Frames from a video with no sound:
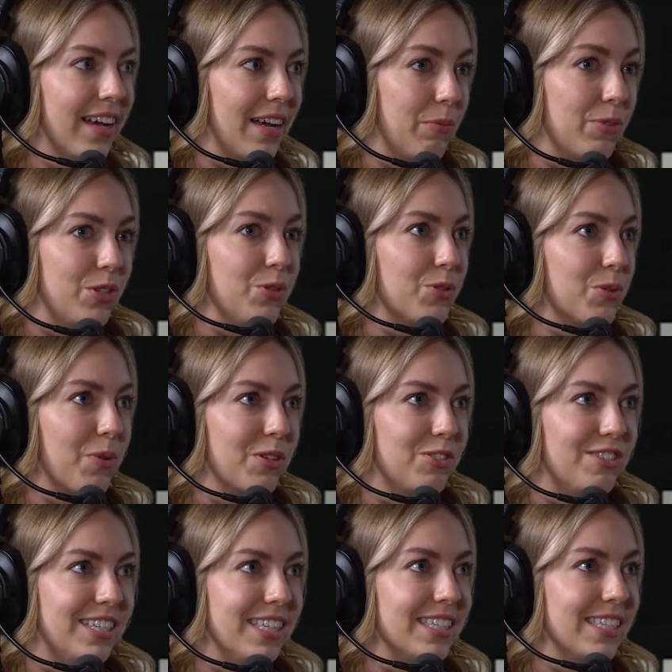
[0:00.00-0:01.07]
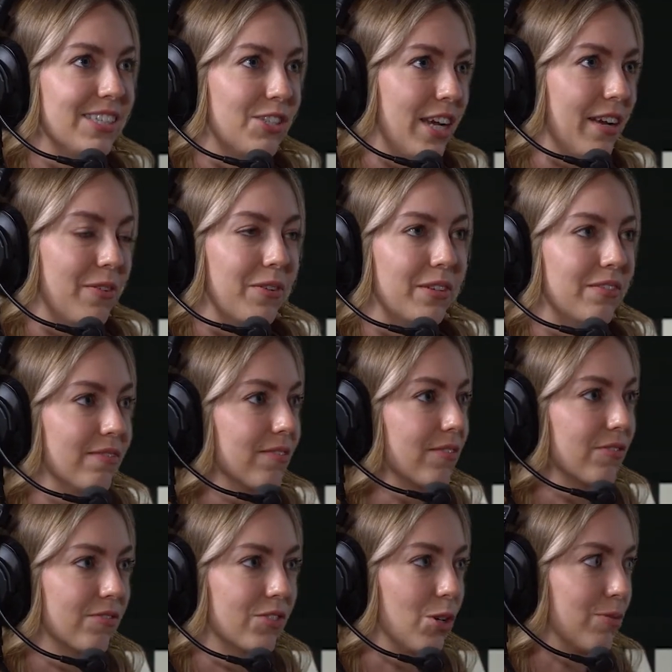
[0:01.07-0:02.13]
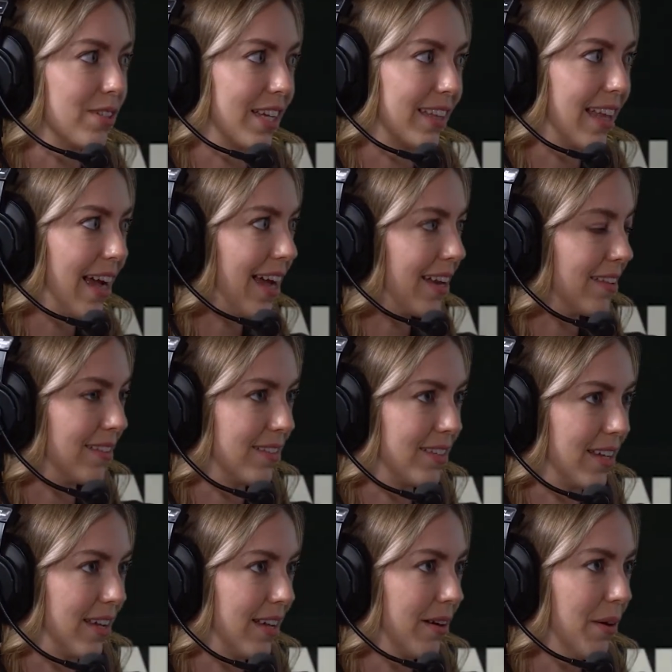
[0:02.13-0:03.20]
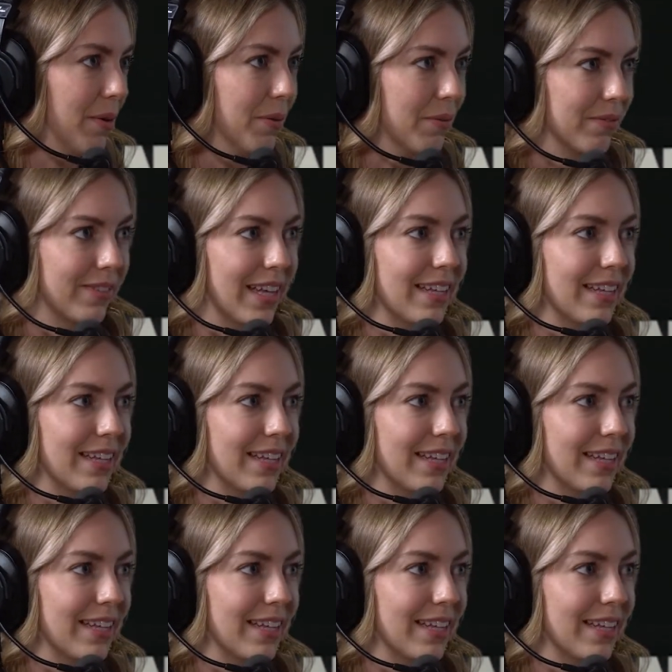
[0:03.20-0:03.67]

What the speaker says: I used to watch a Disney Channel and shows like that and say, oh,